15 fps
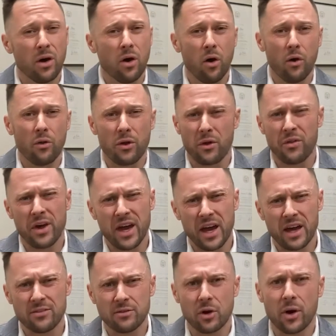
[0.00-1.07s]
although they
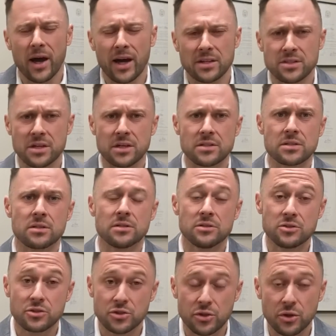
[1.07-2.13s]
have no access
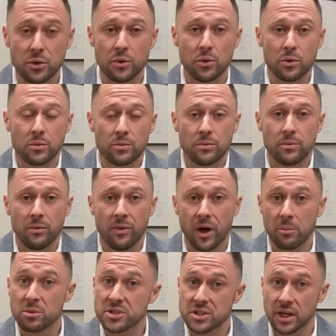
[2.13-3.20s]
to
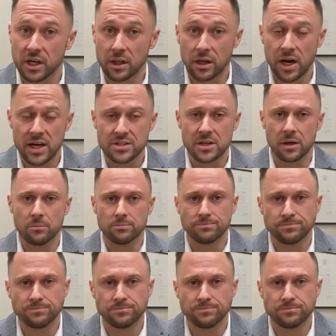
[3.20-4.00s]
that particular asset.